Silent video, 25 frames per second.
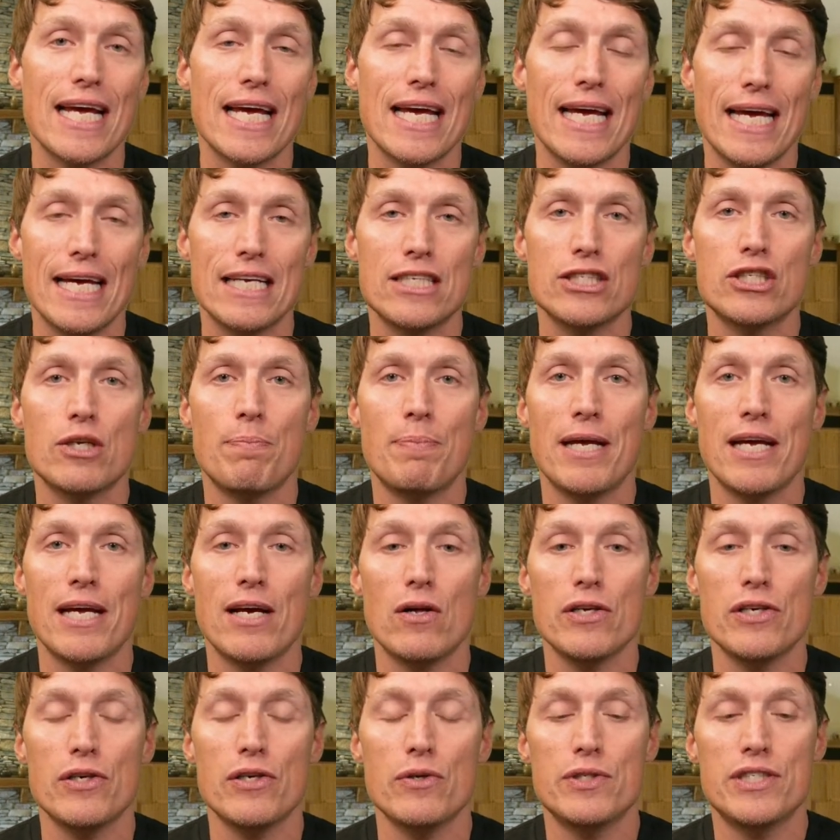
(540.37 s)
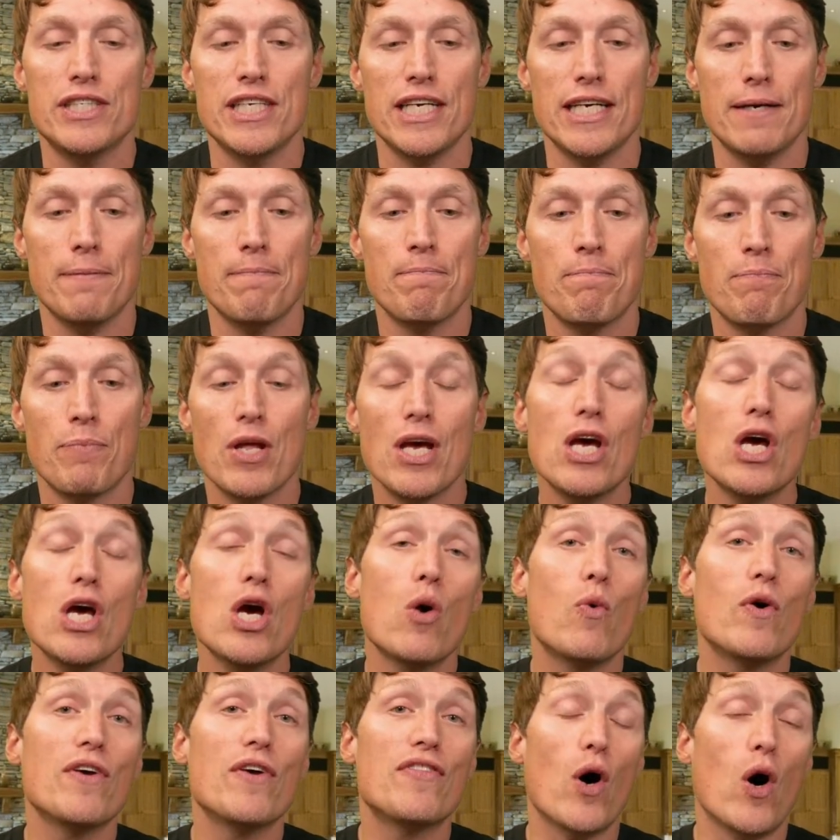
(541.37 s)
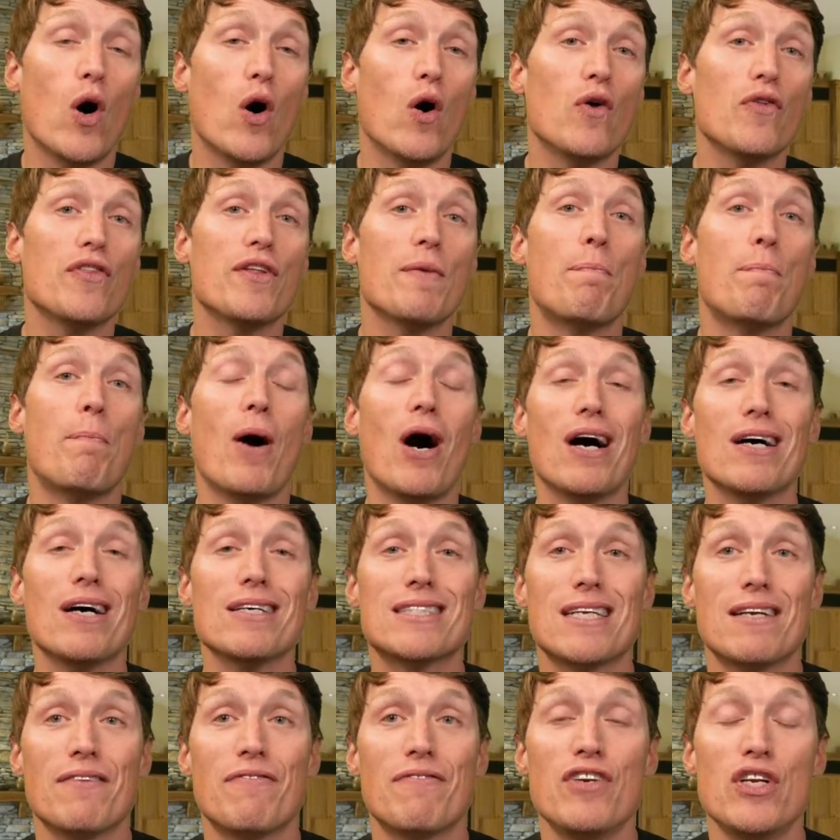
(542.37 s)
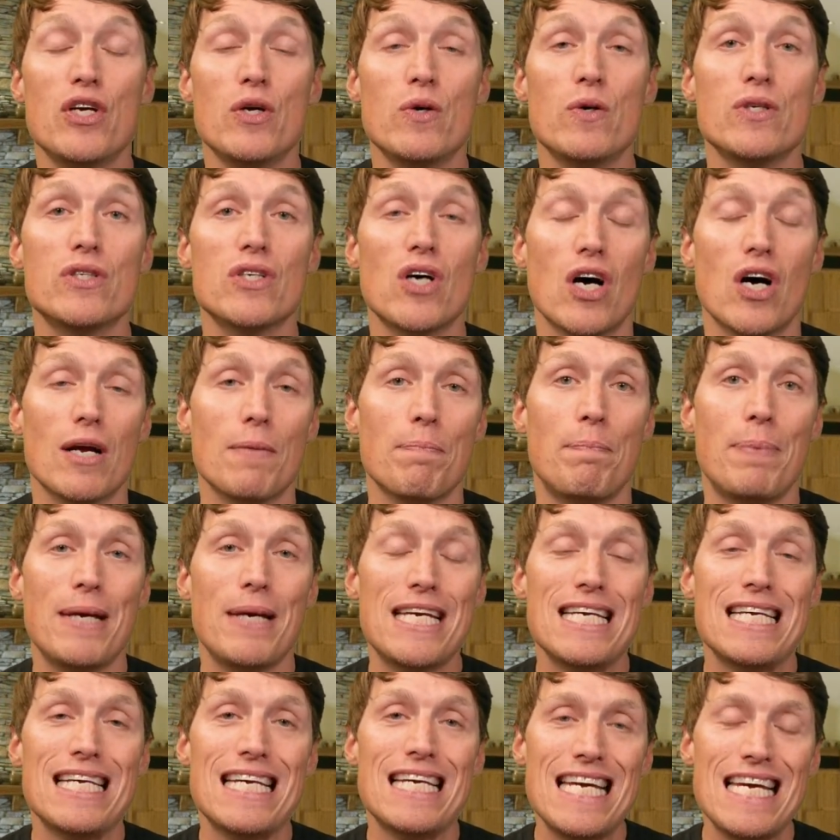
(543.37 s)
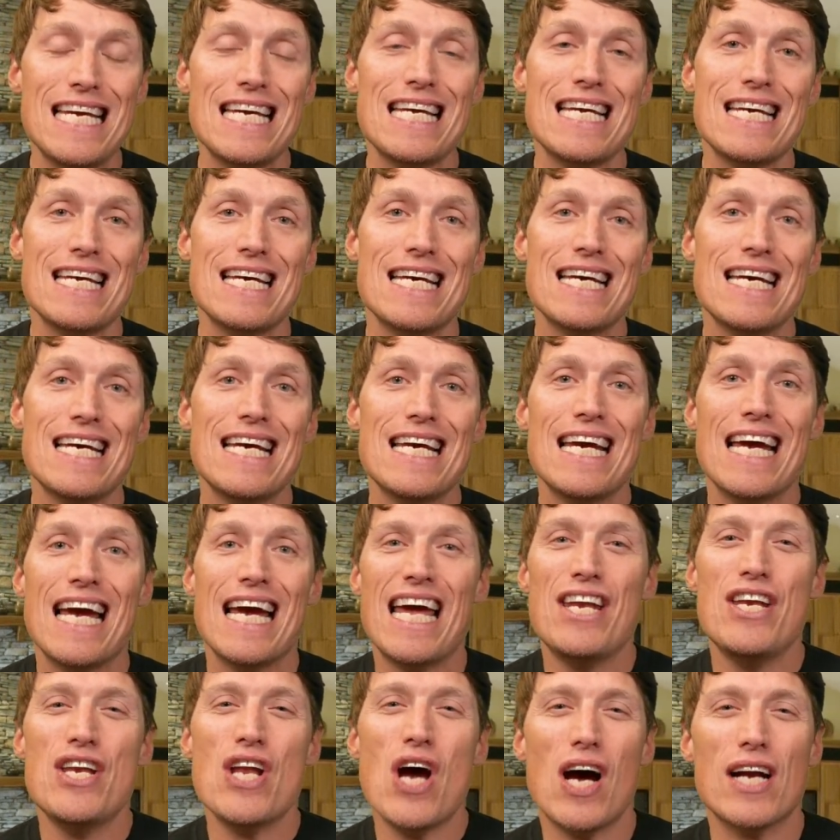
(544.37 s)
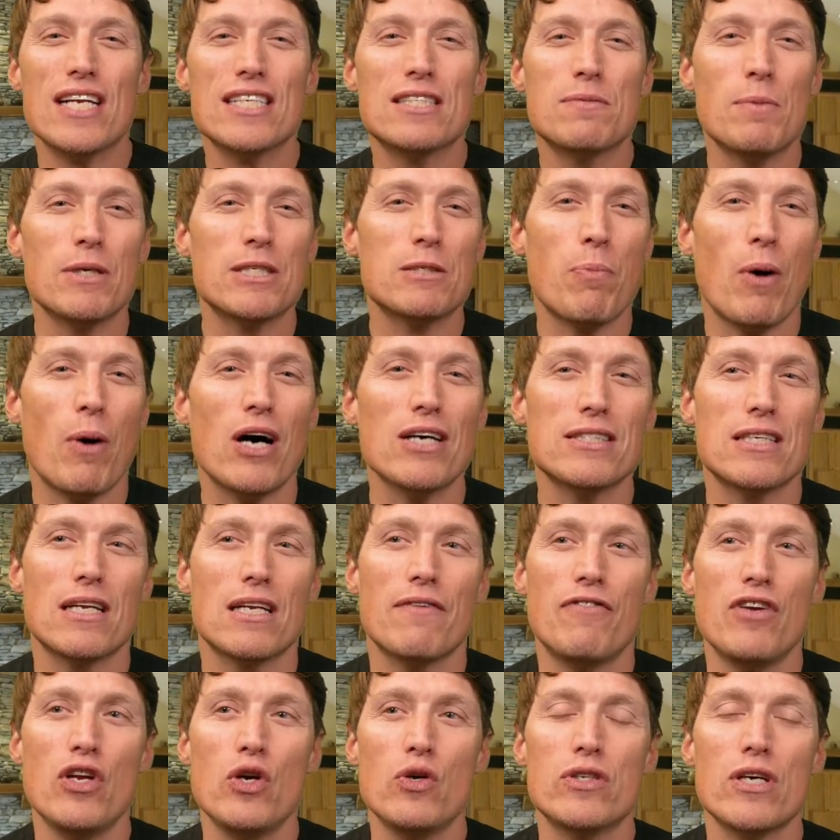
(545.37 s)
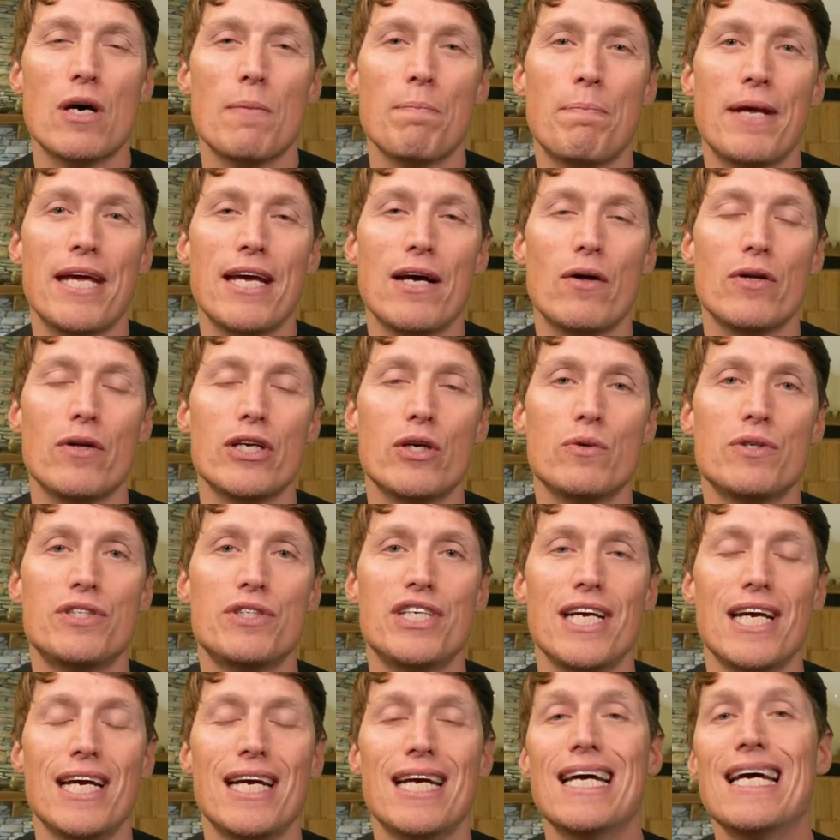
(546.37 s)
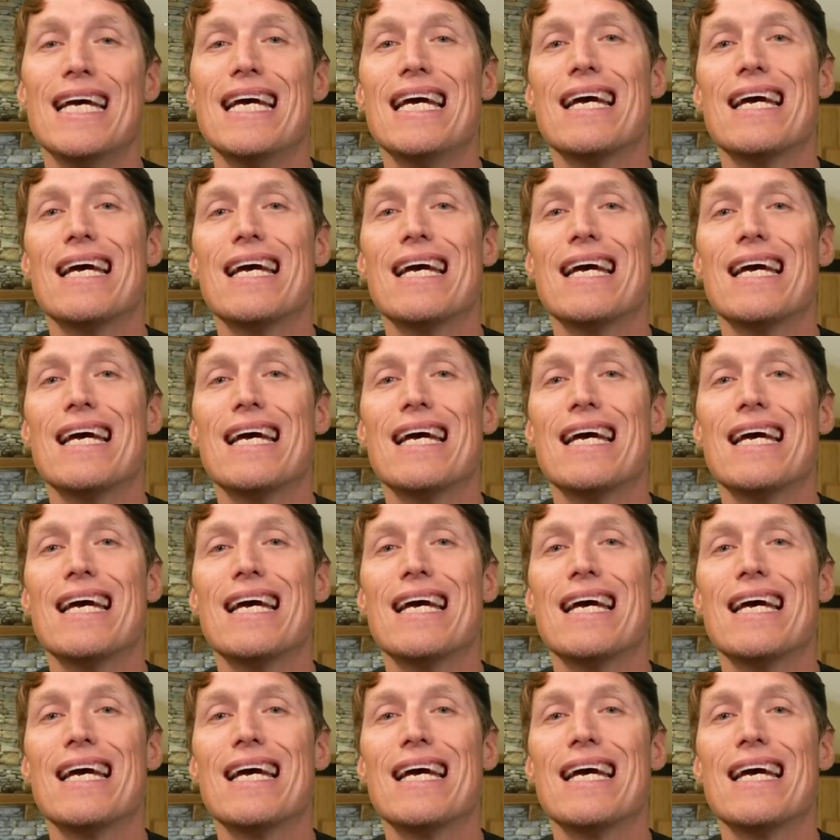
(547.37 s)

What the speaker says: into PLUG. With all the positive news on BE and not as much positive news on PLUG,